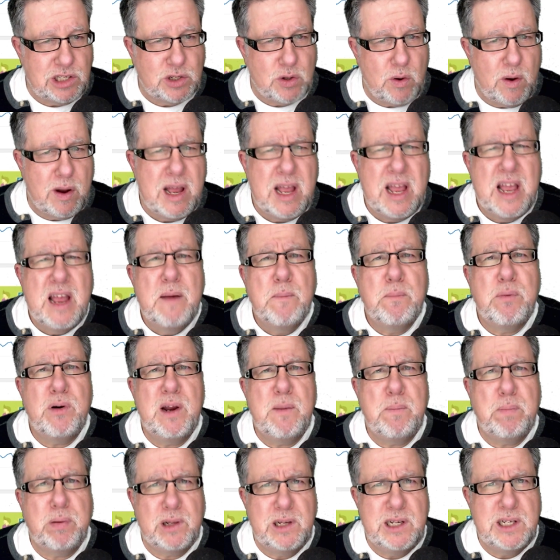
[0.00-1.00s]
So
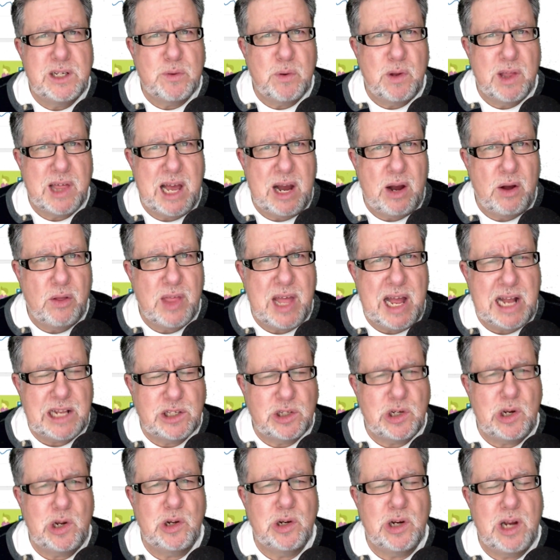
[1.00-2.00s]
pretty pleased with how
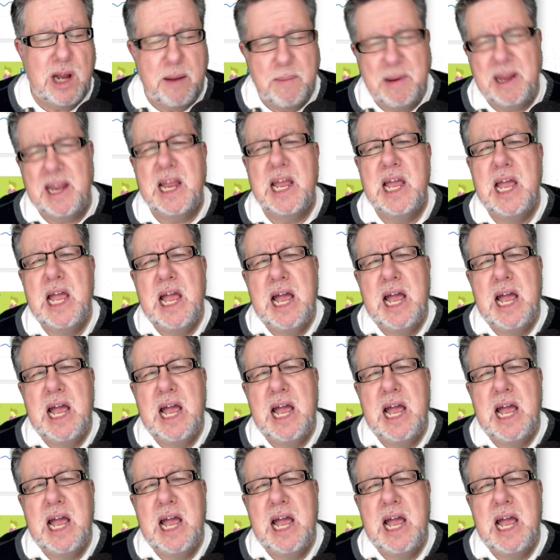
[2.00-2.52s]
that's all coming.